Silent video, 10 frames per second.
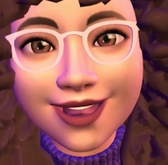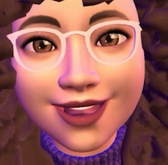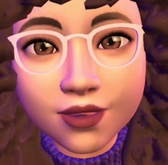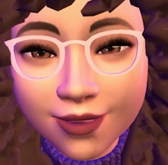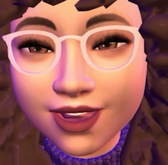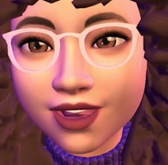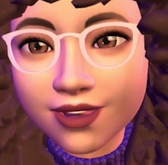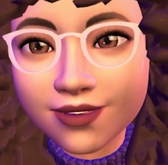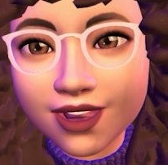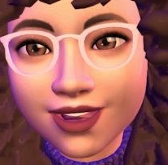it's been a lot
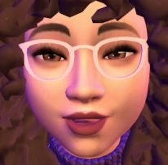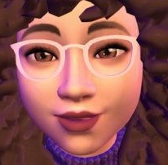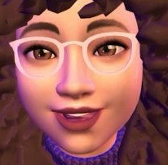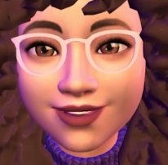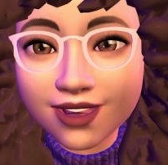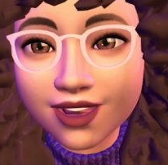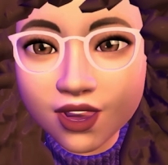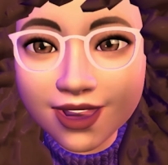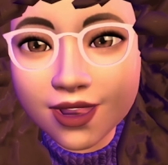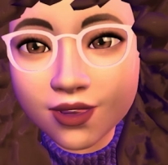of fun. So definitely
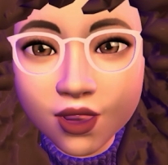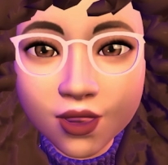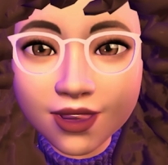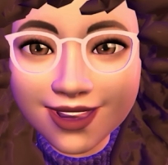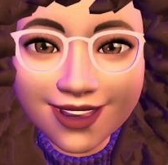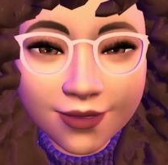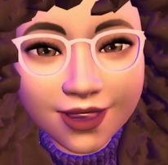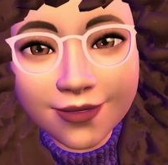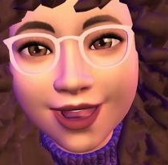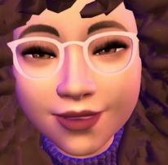check out the Hori
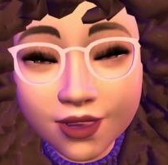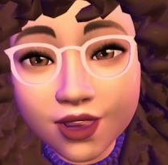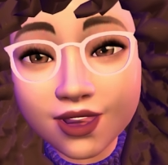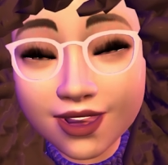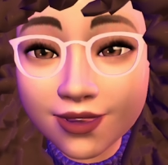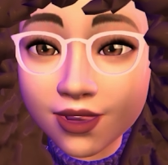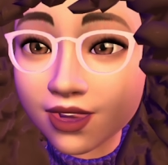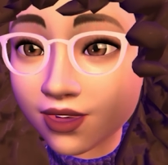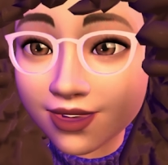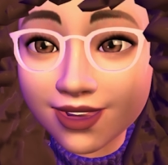Split Pad Pros if you're
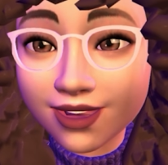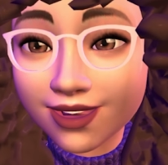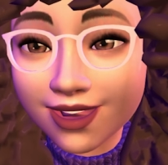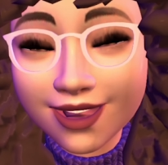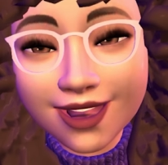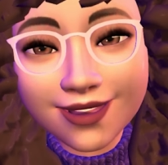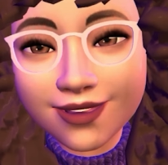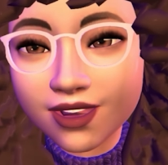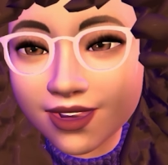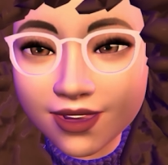interested. Again, they
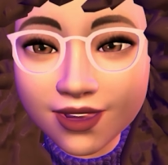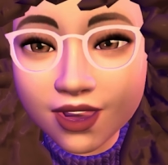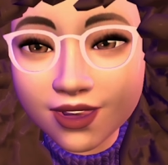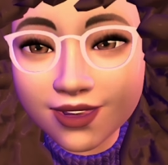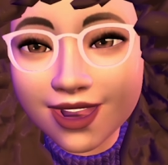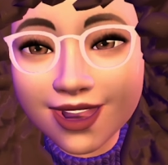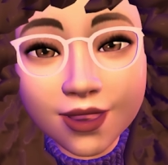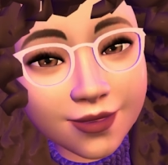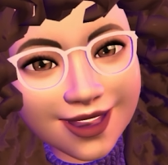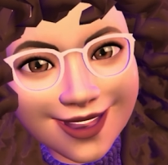have tons of colors,
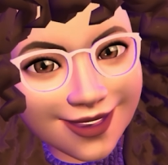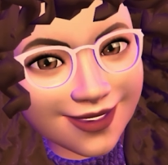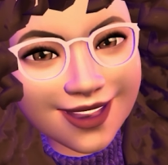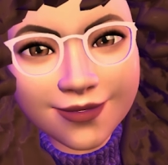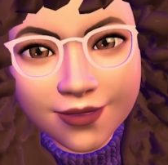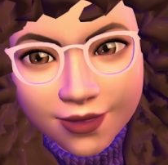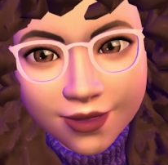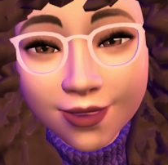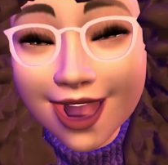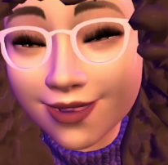but like, let's be
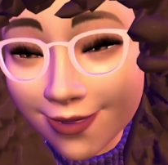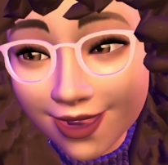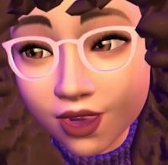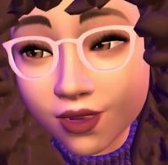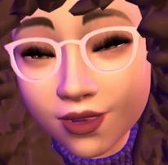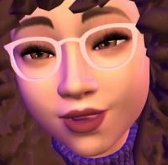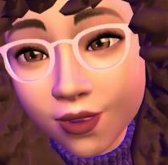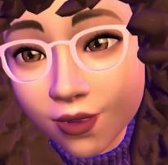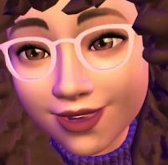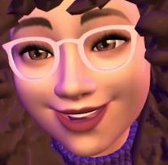real, Pac-Man looks
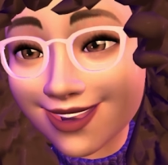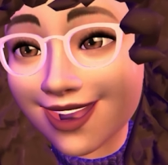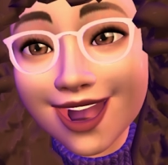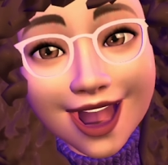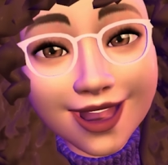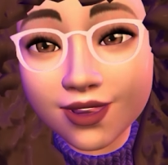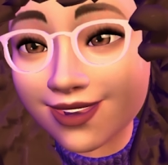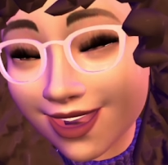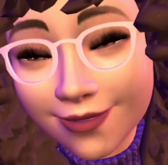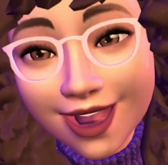cool. Like, I don't
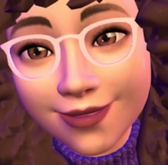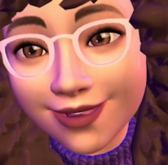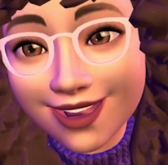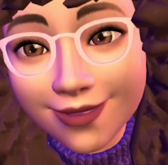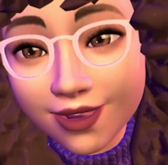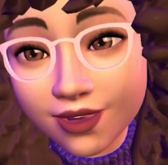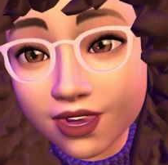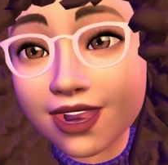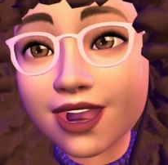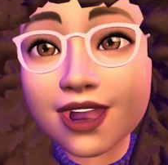like Pac-Man that much,
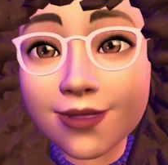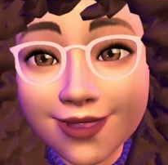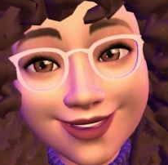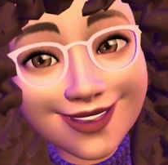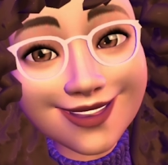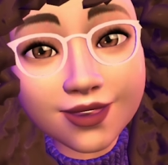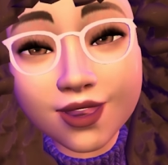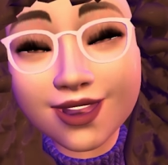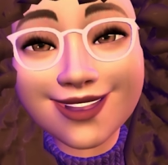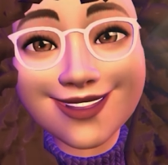but these look